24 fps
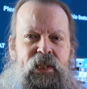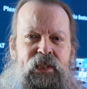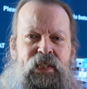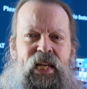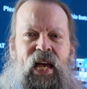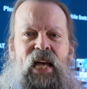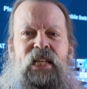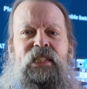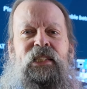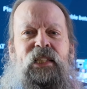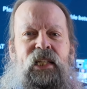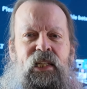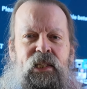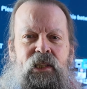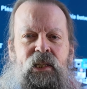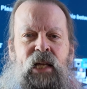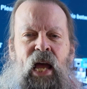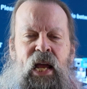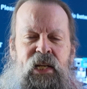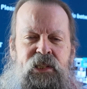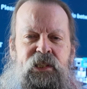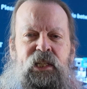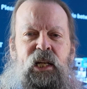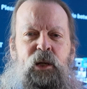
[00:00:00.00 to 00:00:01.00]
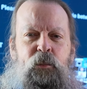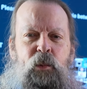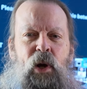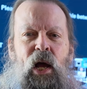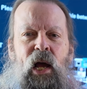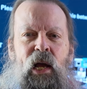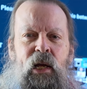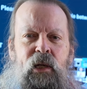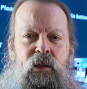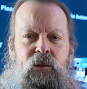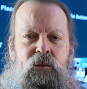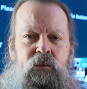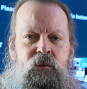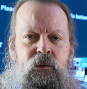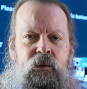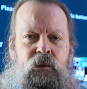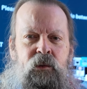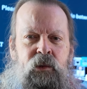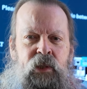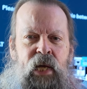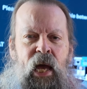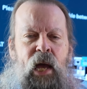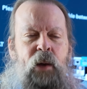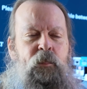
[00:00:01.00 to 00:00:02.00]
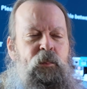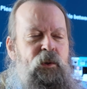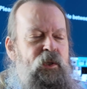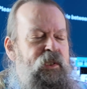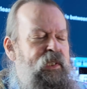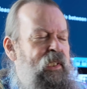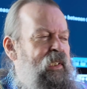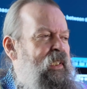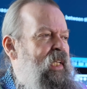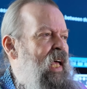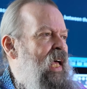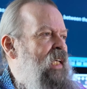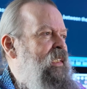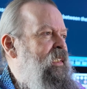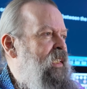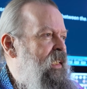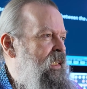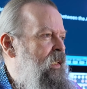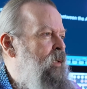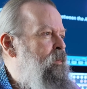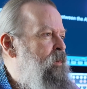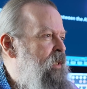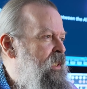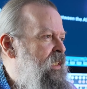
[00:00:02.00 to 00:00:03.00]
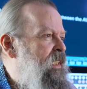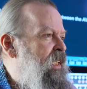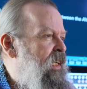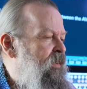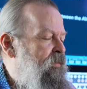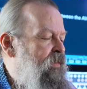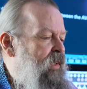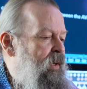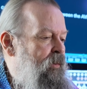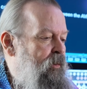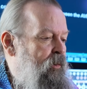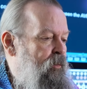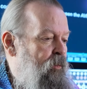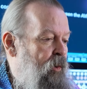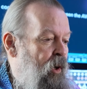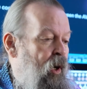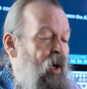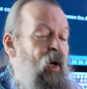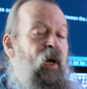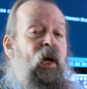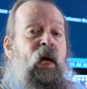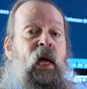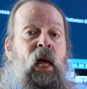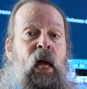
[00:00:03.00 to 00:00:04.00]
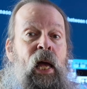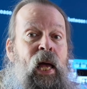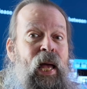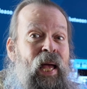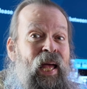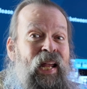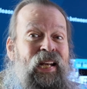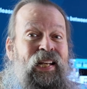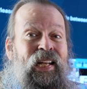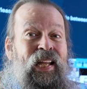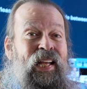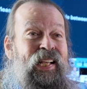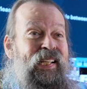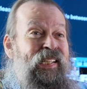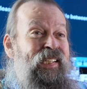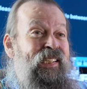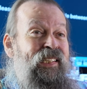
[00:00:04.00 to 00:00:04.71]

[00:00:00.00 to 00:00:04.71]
tested HDMI cables and tested them to see if they would work, and like